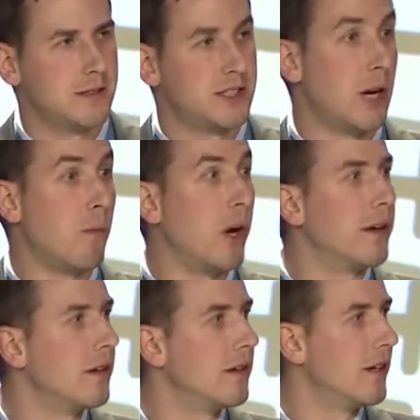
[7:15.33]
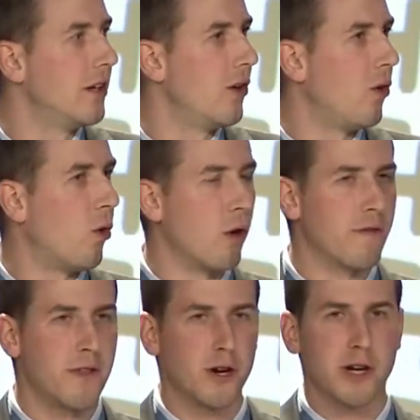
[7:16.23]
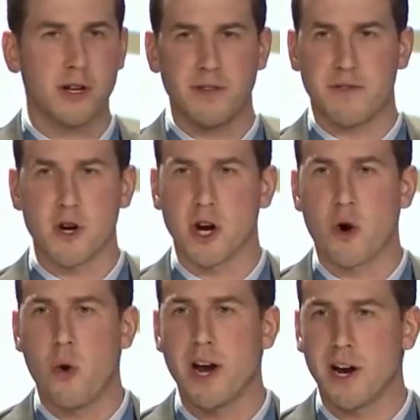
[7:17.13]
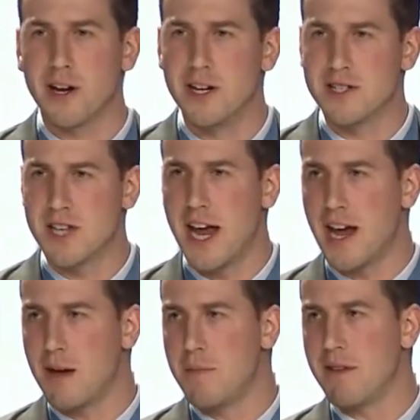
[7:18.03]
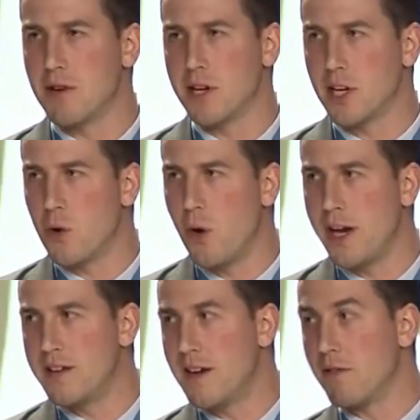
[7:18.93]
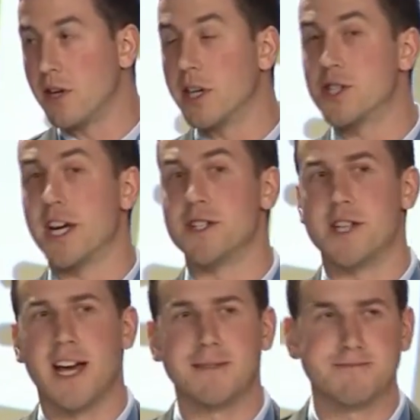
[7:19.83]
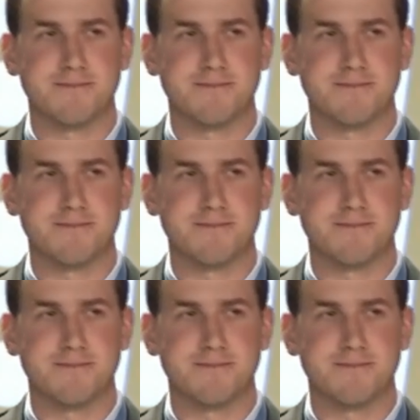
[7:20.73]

someone, or if they're a quitter, saying I'm never going to quit is never going to change that.